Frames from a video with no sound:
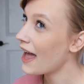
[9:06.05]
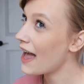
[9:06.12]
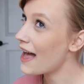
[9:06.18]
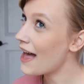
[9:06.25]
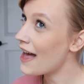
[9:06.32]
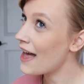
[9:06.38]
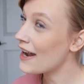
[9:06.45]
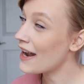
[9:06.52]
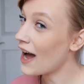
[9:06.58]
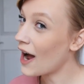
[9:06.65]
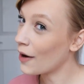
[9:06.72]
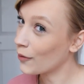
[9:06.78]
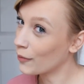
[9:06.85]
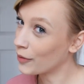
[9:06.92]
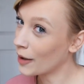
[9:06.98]
and
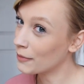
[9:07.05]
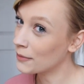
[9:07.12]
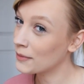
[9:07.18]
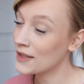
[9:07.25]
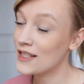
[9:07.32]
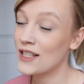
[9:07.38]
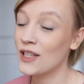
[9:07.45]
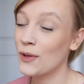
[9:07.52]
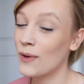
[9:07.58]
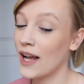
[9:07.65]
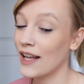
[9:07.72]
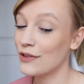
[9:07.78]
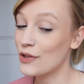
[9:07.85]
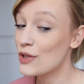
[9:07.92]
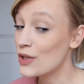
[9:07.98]
I will probably see you
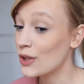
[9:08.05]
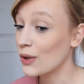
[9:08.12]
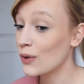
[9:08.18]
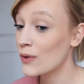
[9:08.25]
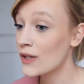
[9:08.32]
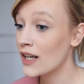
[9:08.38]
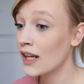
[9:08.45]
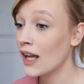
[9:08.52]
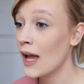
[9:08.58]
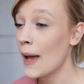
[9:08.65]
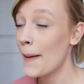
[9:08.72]
again soon.